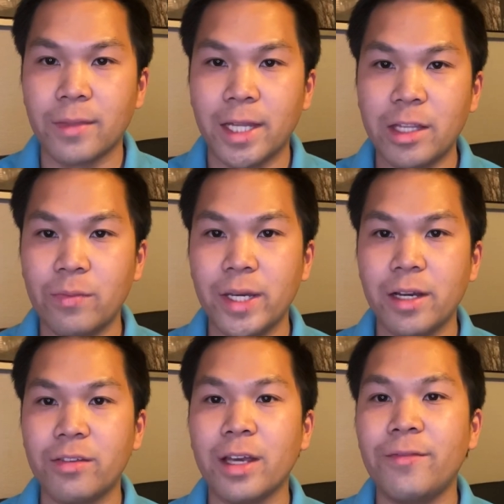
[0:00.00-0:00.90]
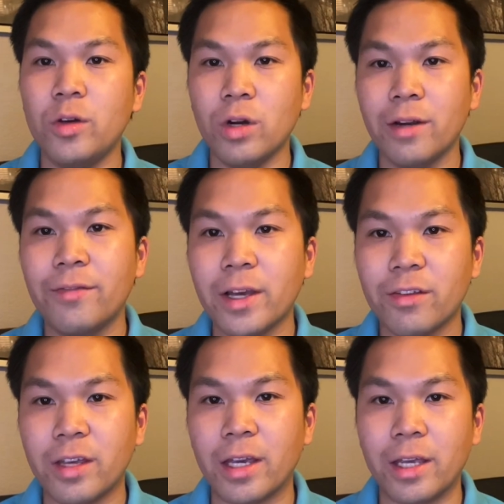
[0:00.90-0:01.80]
That's because if you're
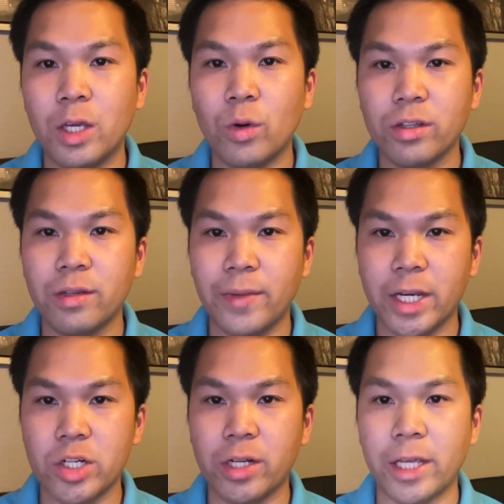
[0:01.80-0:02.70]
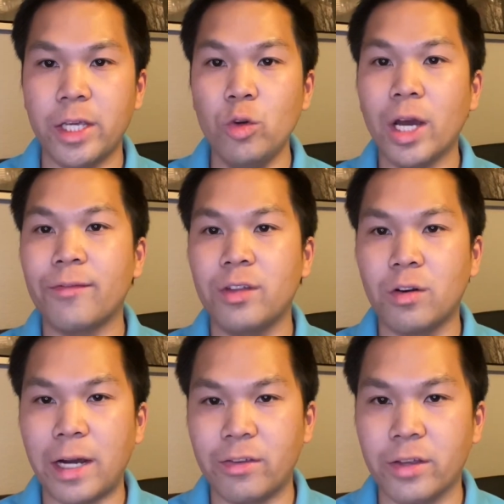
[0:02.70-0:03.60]
investing, you want to make sure that you have the
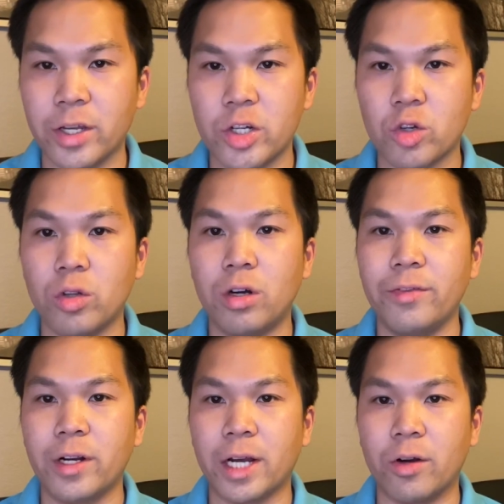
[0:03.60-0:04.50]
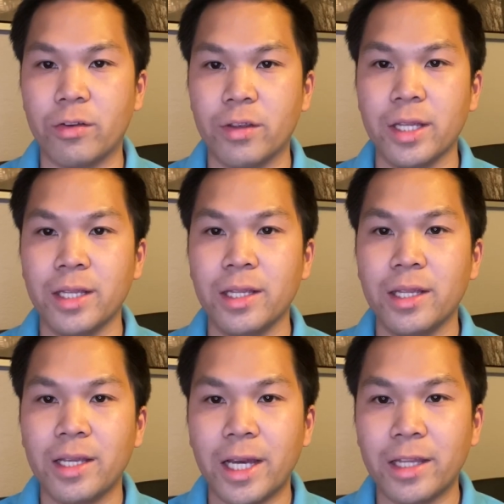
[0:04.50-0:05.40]
rights and control over your house
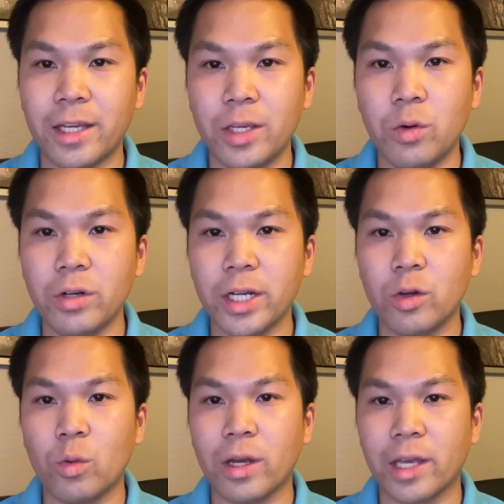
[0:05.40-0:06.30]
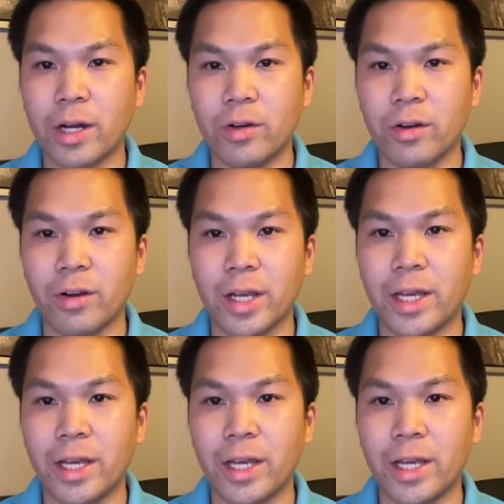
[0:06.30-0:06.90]
and that you won't encounter a